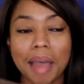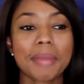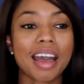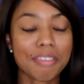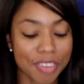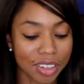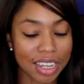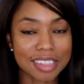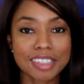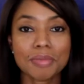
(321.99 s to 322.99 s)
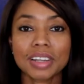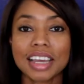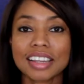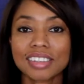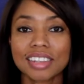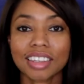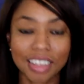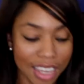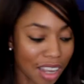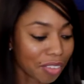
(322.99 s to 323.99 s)
I mean, I felt like someone had took
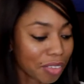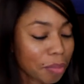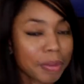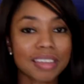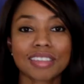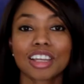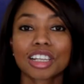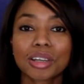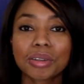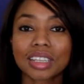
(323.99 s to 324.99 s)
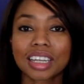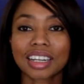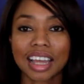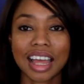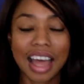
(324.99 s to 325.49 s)
every piece of clothing